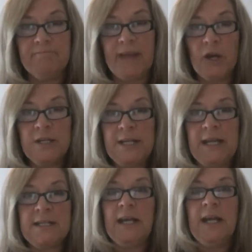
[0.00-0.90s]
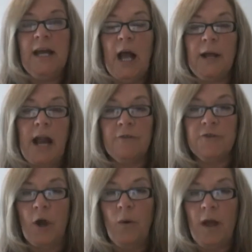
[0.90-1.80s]
guaranteed I'm going to have
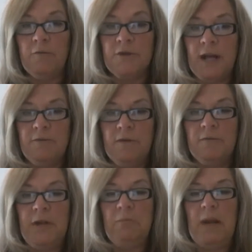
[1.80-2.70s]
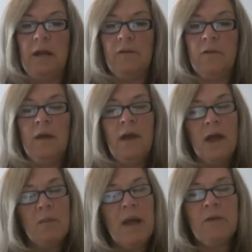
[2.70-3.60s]
to go every 10, 15 minutes.
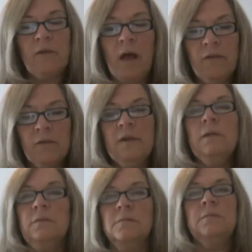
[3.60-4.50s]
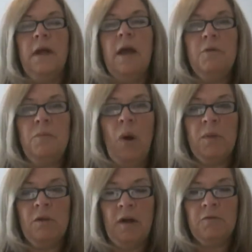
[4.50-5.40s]
Am I exhausted? Every
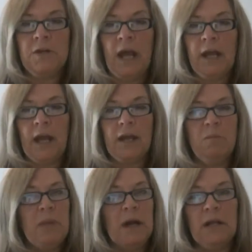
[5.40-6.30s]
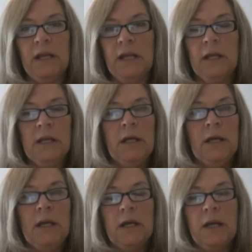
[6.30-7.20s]
moment of every day. I can barely
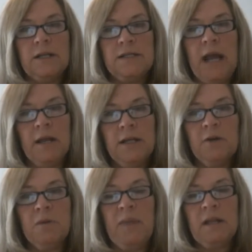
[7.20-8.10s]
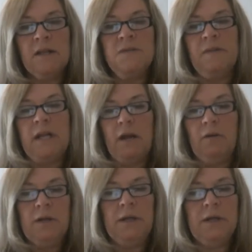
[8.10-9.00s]
stand here to make this video.
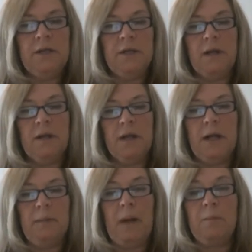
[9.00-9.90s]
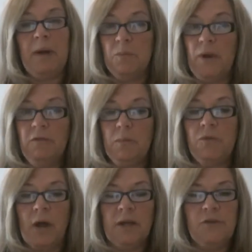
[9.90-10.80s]
I'm out of breath from
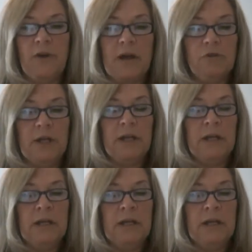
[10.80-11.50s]
talking to you, actually.